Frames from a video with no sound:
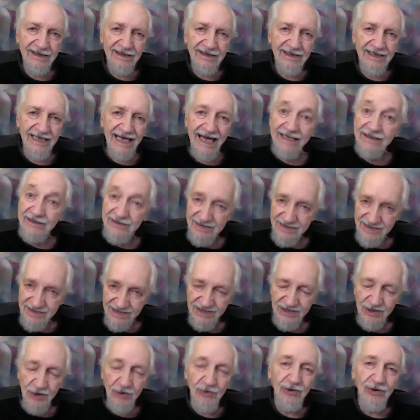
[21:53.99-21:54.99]
at this
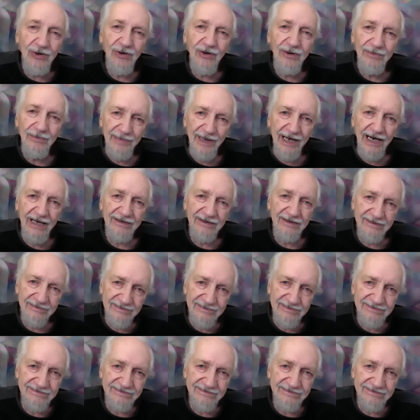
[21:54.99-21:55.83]
so-called bottom,